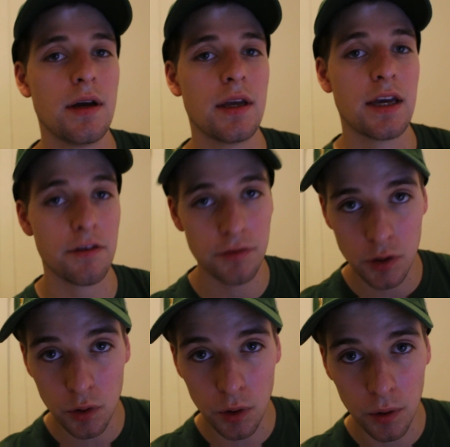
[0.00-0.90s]
kick a
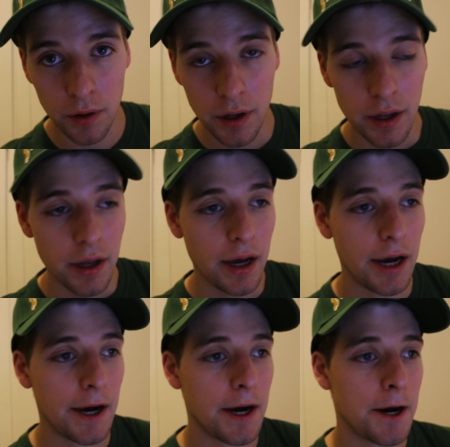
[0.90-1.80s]
field goal.
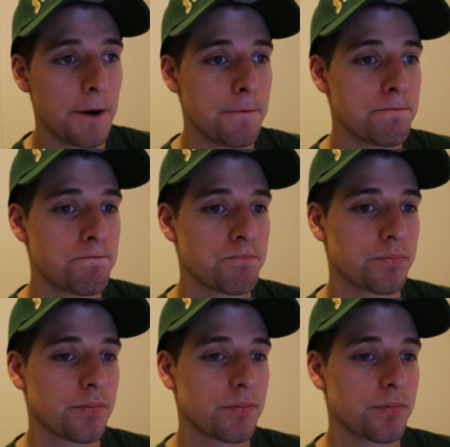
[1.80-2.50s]
Um,